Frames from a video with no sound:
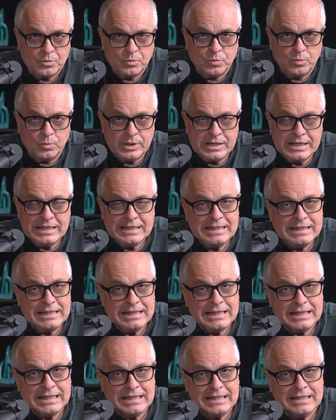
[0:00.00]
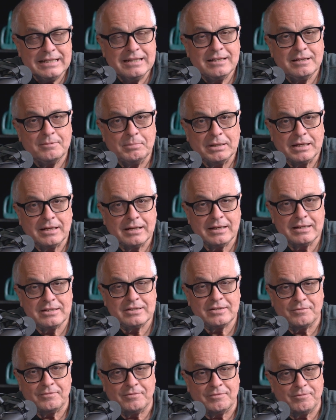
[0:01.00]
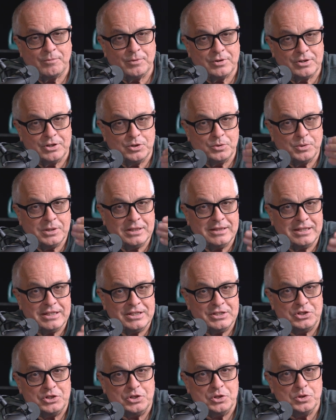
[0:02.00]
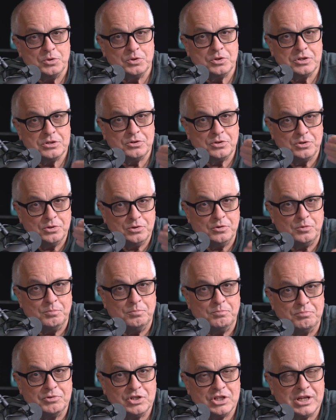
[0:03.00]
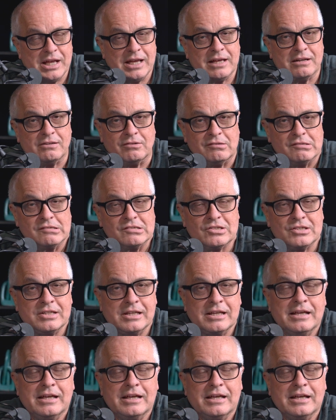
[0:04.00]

we need, because of we're doing these YouTube channels,